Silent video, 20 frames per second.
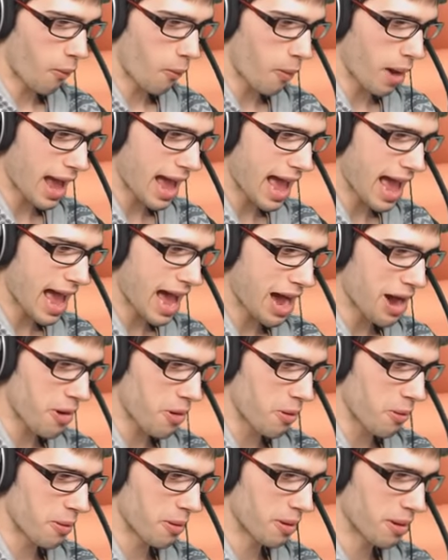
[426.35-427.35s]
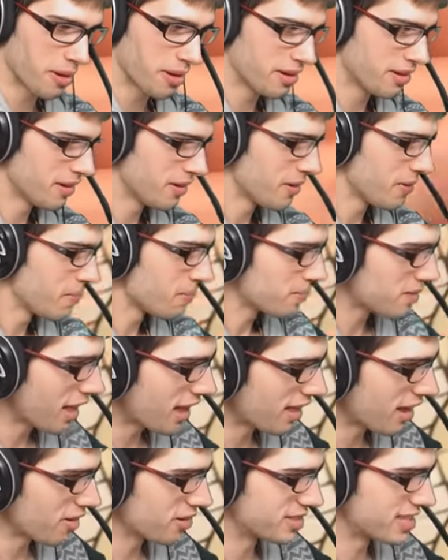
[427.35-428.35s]
Wow.
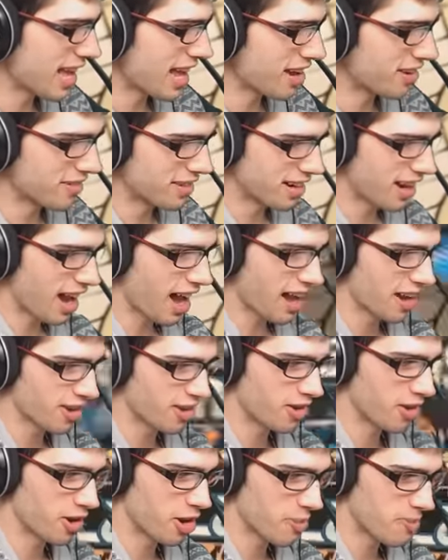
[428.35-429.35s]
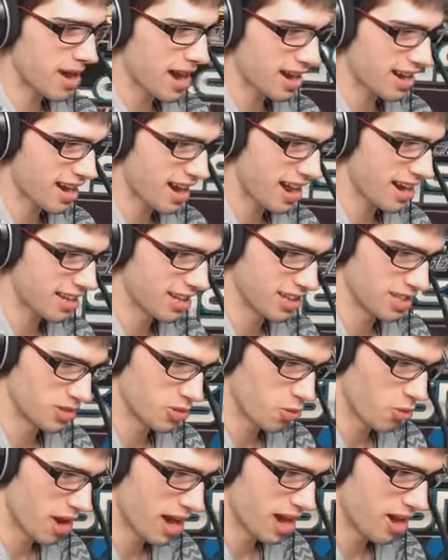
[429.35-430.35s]
And that was out of an Articuno pack art
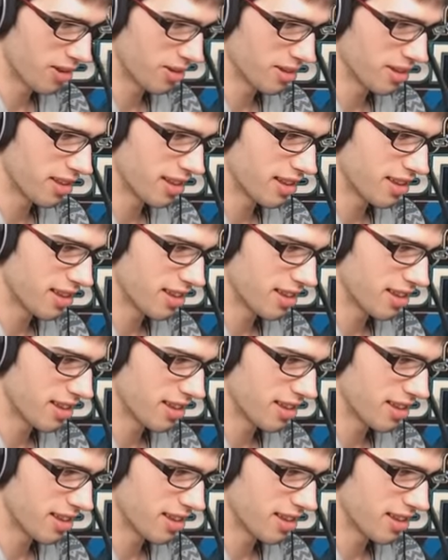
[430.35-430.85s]
as well.